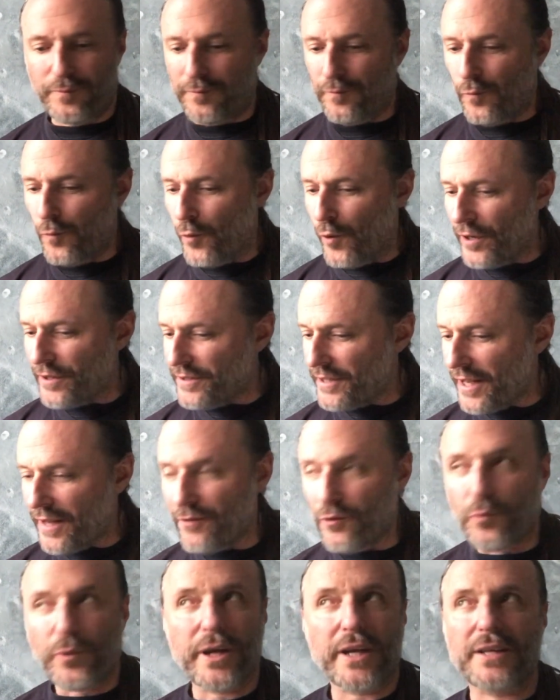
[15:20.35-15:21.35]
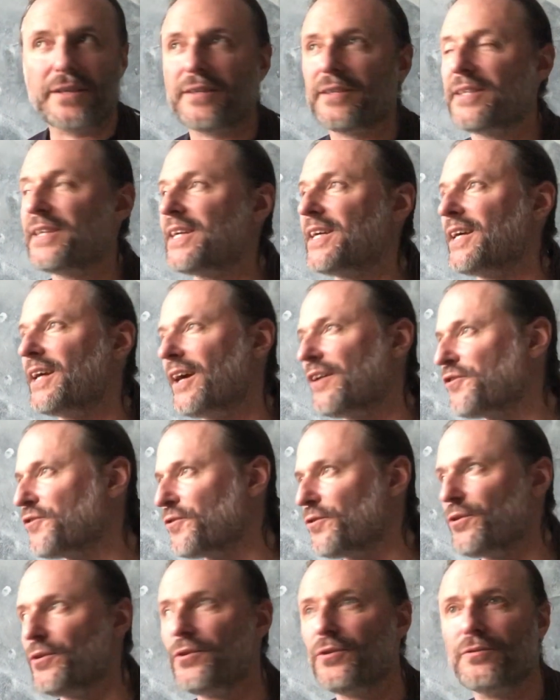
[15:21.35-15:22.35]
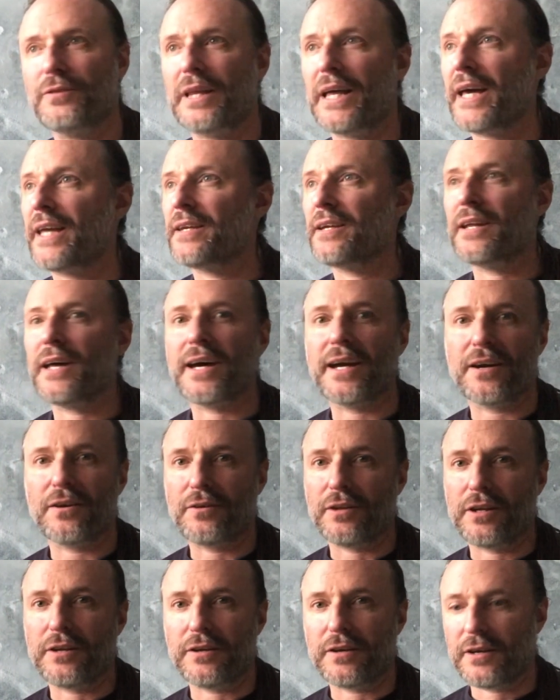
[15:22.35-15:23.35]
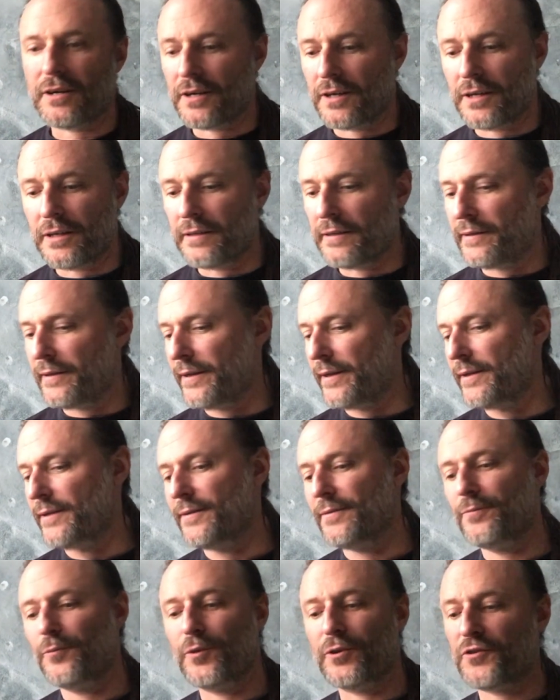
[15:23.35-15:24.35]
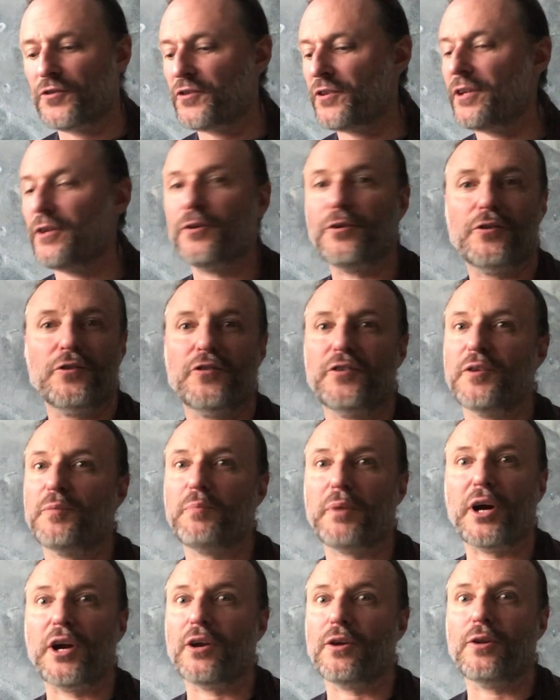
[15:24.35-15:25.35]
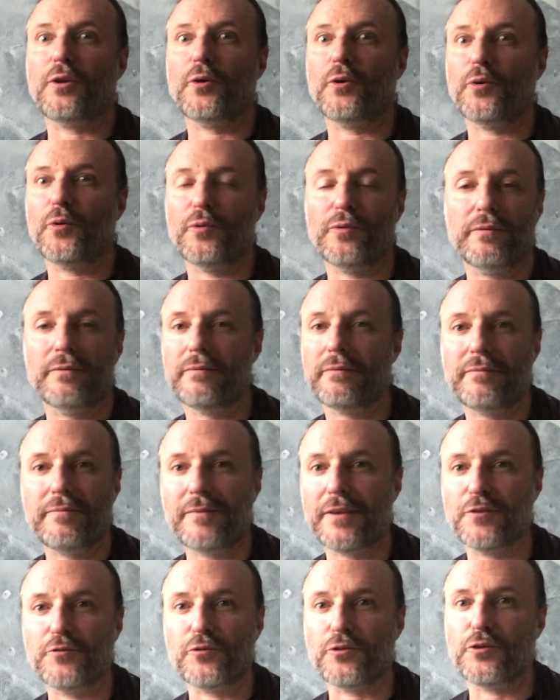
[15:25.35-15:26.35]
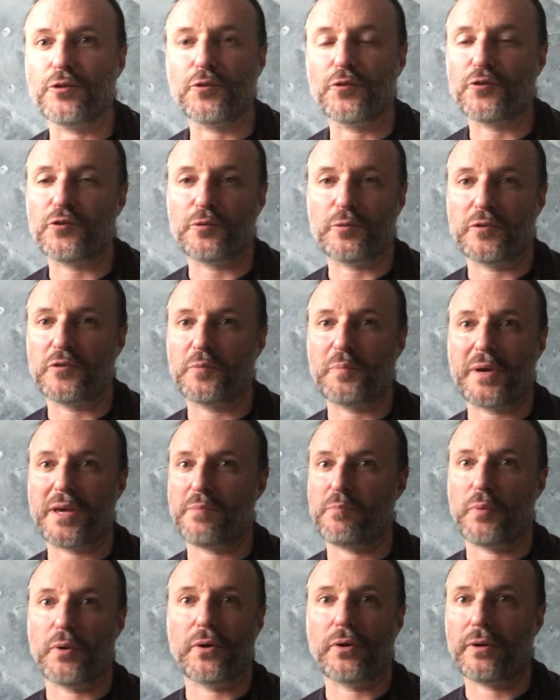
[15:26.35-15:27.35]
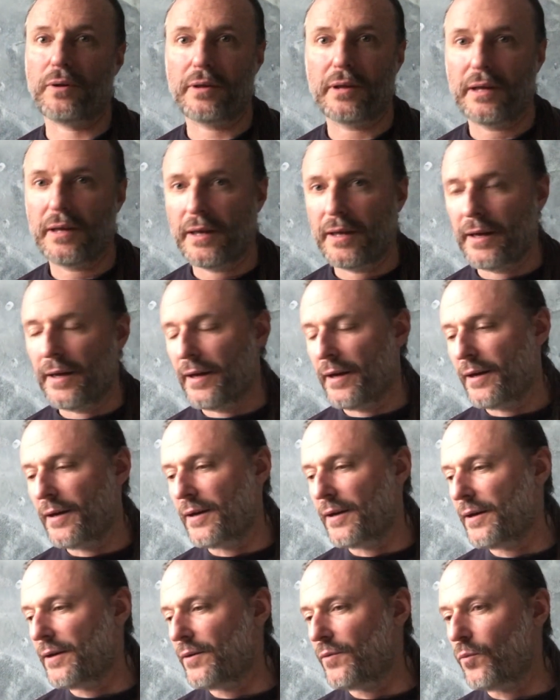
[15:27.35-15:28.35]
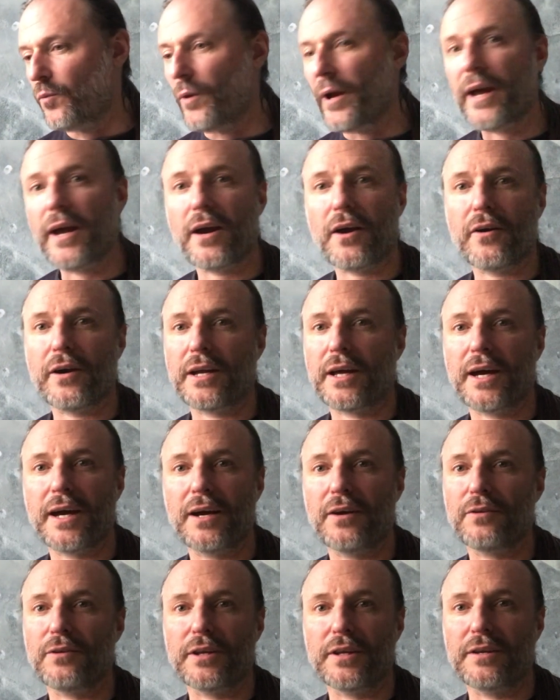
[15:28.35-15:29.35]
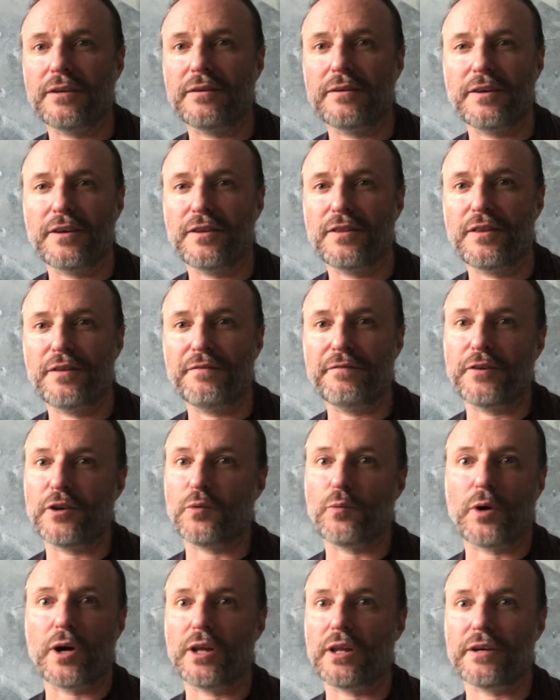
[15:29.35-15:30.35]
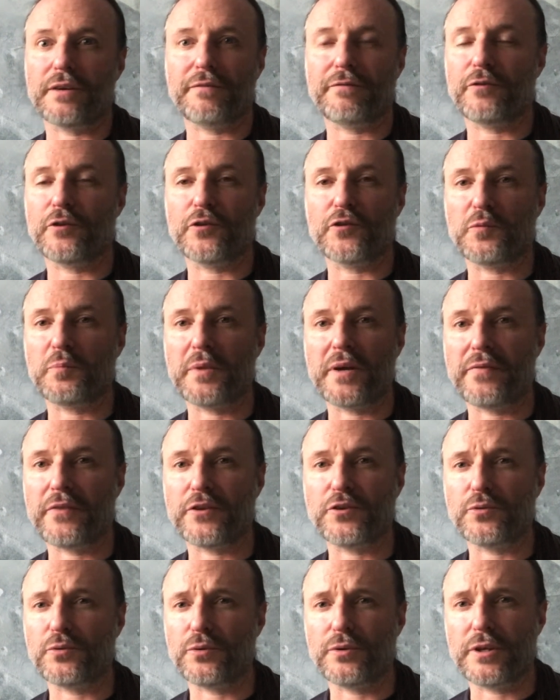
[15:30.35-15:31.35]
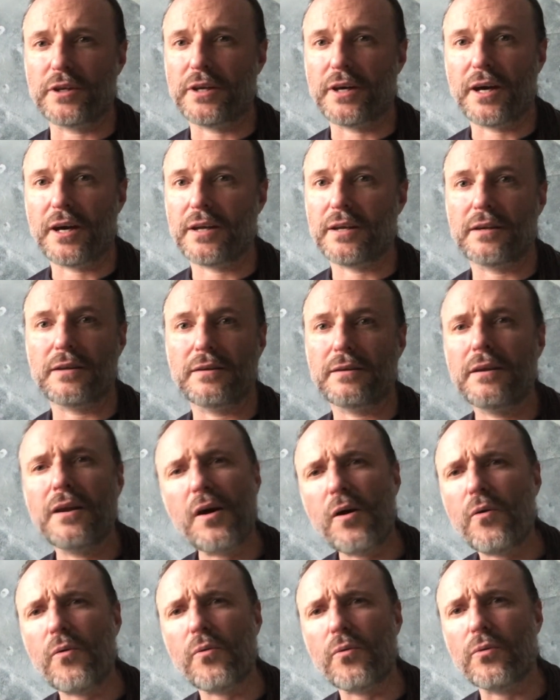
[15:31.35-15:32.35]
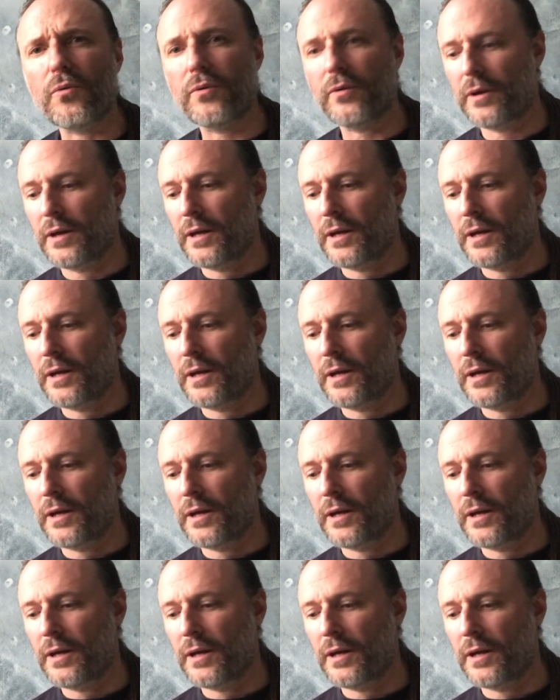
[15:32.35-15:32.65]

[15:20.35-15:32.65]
What day of the week did Kesser land in Ireland on? What skills did Parhalón introduce to his people? Where in Ireland did the Firwalach first meet the Tuatha Dé Danann? No.